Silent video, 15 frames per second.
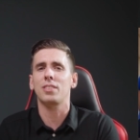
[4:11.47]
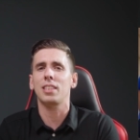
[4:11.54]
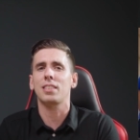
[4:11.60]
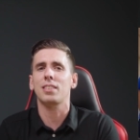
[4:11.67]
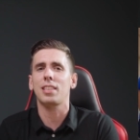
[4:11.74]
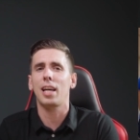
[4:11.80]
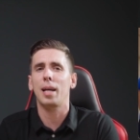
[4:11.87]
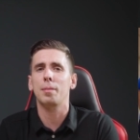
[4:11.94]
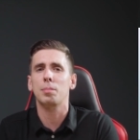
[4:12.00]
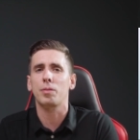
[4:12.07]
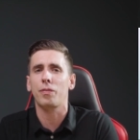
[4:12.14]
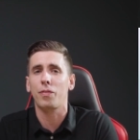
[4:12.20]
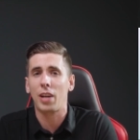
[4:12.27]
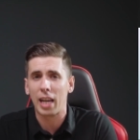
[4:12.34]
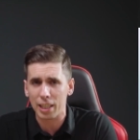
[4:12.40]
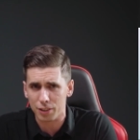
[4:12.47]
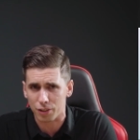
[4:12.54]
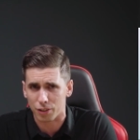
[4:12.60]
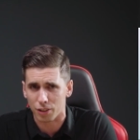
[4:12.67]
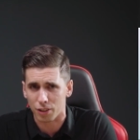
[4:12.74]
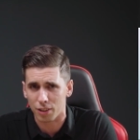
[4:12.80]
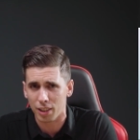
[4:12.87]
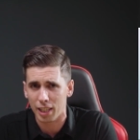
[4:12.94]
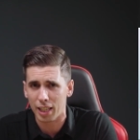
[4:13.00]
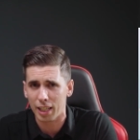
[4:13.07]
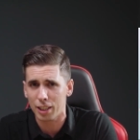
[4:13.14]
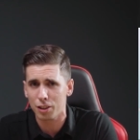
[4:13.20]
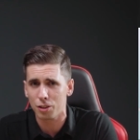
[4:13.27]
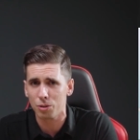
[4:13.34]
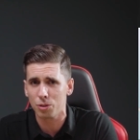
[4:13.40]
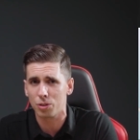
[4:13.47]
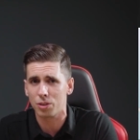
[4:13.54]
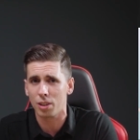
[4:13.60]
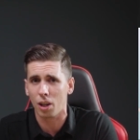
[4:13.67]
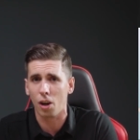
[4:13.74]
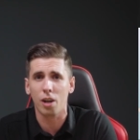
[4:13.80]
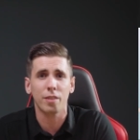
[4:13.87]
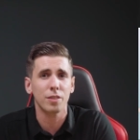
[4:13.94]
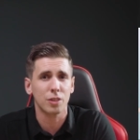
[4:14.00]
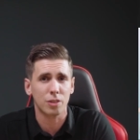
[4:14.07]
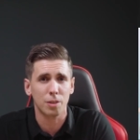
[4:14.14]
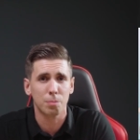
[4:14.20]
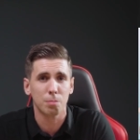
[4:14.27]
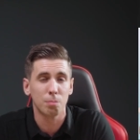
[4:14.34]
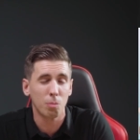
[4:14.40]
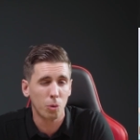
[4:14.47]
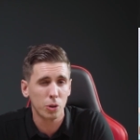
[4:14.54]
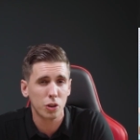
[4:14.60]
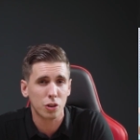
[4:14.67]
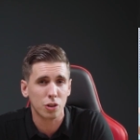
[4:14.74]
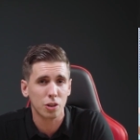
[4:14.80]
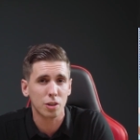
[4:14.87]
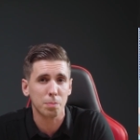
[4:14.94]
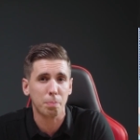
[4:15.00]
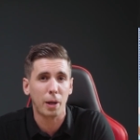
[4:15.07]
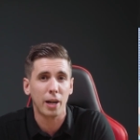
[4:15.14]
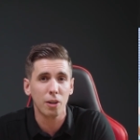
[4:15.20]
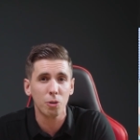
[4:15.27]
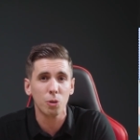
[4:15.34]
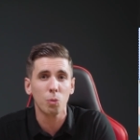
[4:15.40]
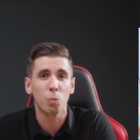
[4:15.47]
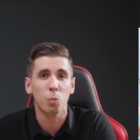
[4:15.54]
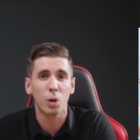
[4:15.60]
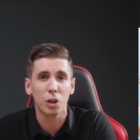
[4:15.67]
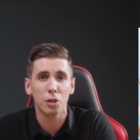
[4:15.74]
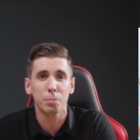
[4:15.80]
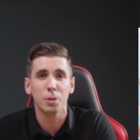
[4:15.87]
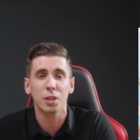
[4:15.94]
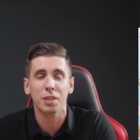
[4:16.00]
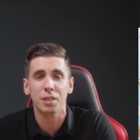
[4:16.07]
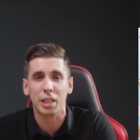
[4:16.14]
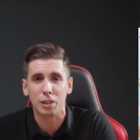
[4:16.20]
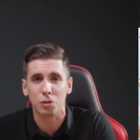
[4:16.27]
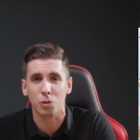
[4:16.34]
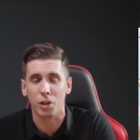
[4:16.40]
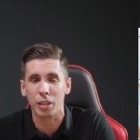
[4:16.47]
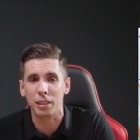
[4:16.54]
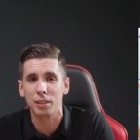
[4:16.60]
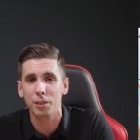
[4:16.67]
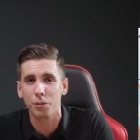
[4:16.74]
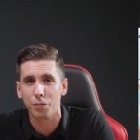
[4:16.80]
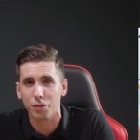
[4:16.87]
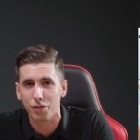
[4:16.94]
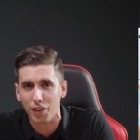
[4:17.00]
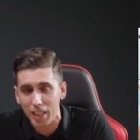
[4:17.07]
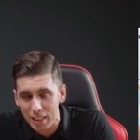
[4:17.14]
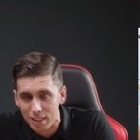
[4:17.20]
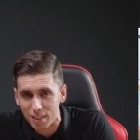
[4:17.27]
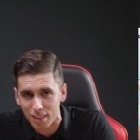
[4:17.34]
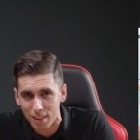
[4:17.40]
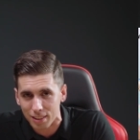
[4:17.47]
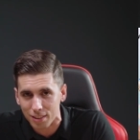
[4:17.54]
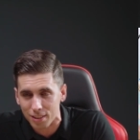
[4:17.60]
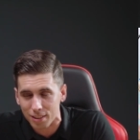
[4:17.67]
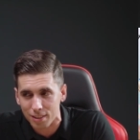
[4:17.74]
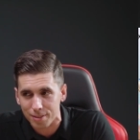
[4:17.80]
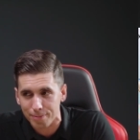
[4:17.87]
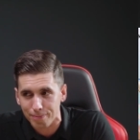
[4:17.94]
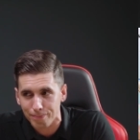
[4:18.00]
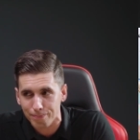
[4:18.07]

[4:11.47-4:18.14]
six times faster and use the harvested moisture to power wearable electronic devices.